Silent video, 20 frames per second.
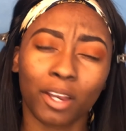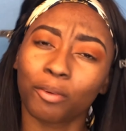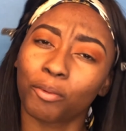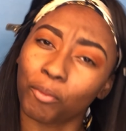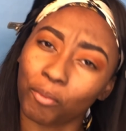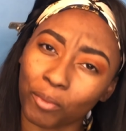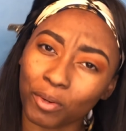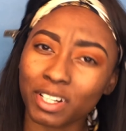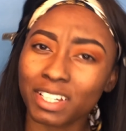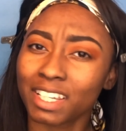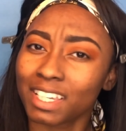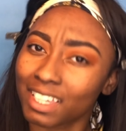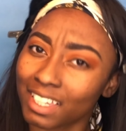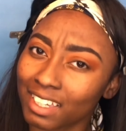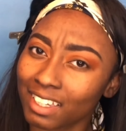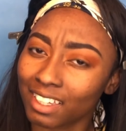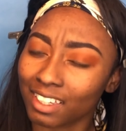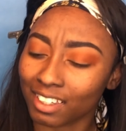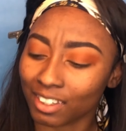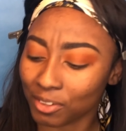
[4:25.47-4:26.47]
want to
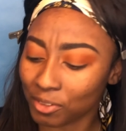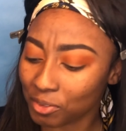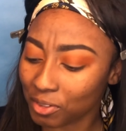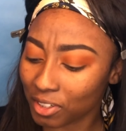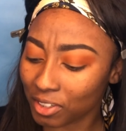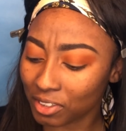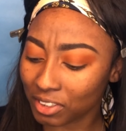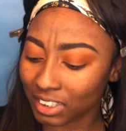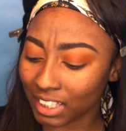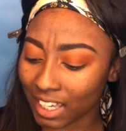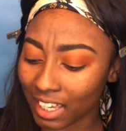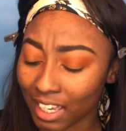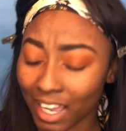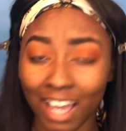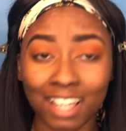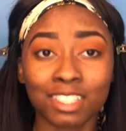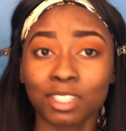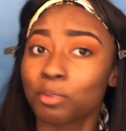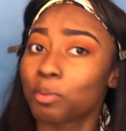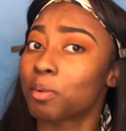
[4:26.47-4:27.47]
get you know like i
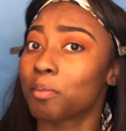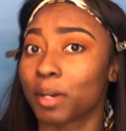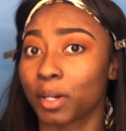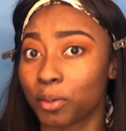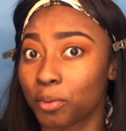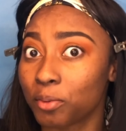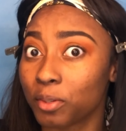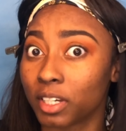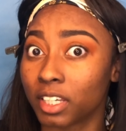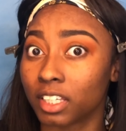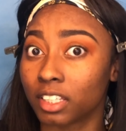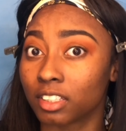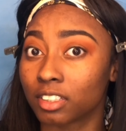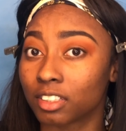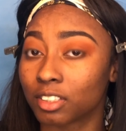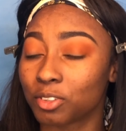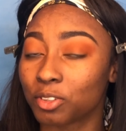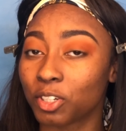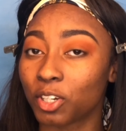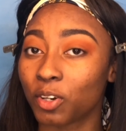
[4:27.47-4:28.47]
still want my coin
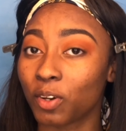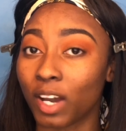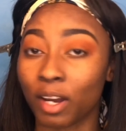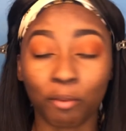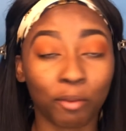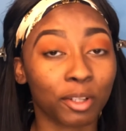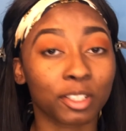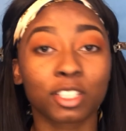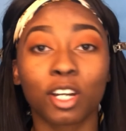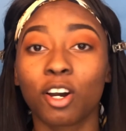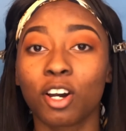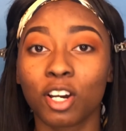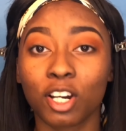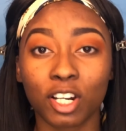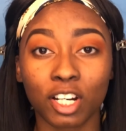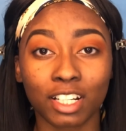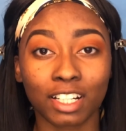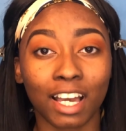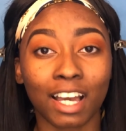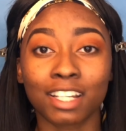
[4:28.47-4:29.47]
you know i worked
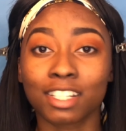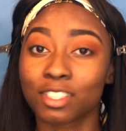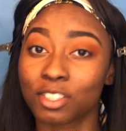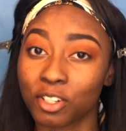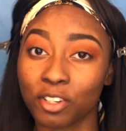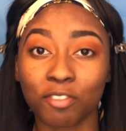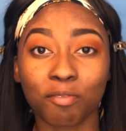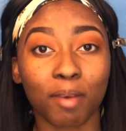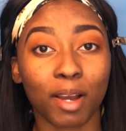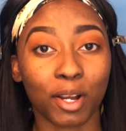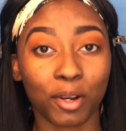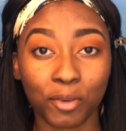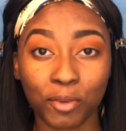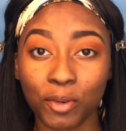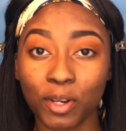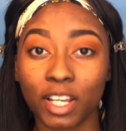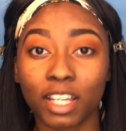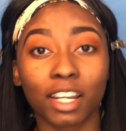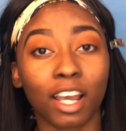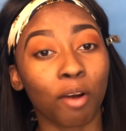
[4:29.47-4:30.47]
hard i deserve my
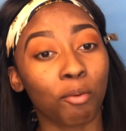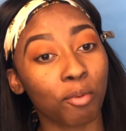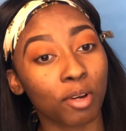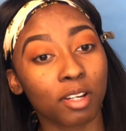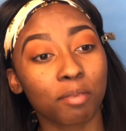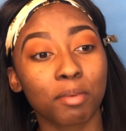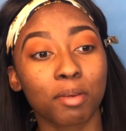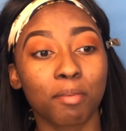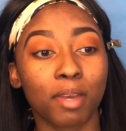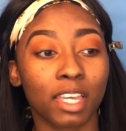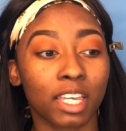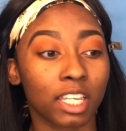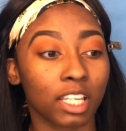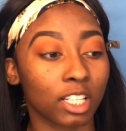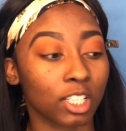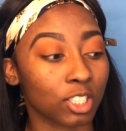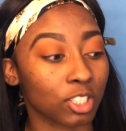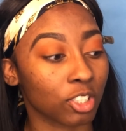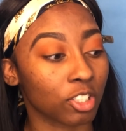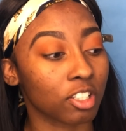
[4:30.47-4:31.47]
coin i want to be making
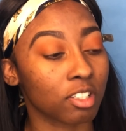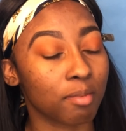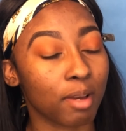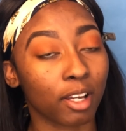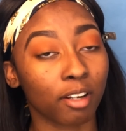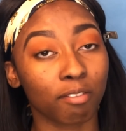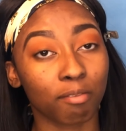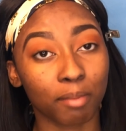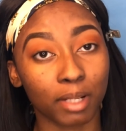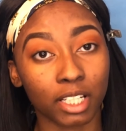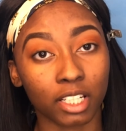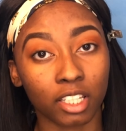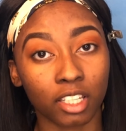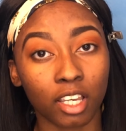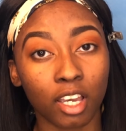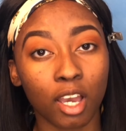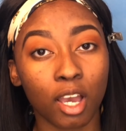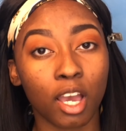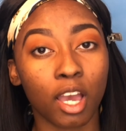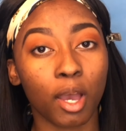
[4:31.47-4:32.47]
a certain amount of money
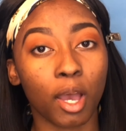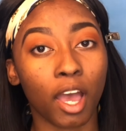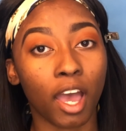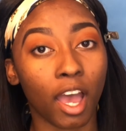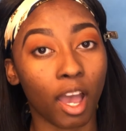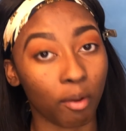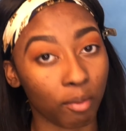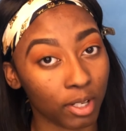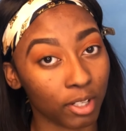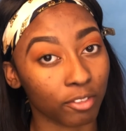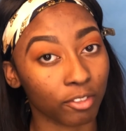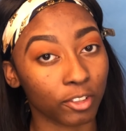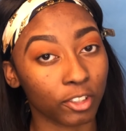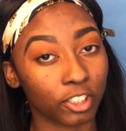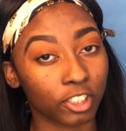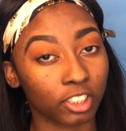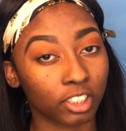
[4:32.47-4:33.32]
however